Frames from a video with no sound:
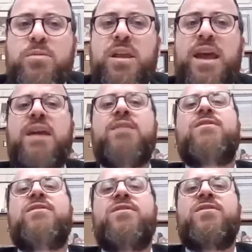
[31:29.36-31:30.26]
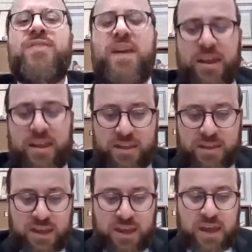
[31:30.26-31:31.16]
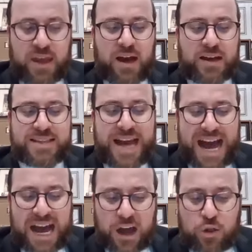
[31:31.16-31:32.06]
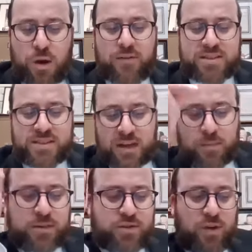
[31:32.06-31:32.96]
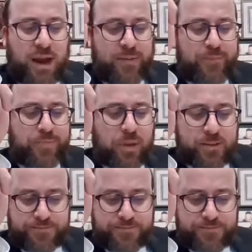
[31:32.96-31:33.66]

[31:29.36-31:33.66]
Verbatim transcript: plain faith the achlu of a son of Mitzrayim,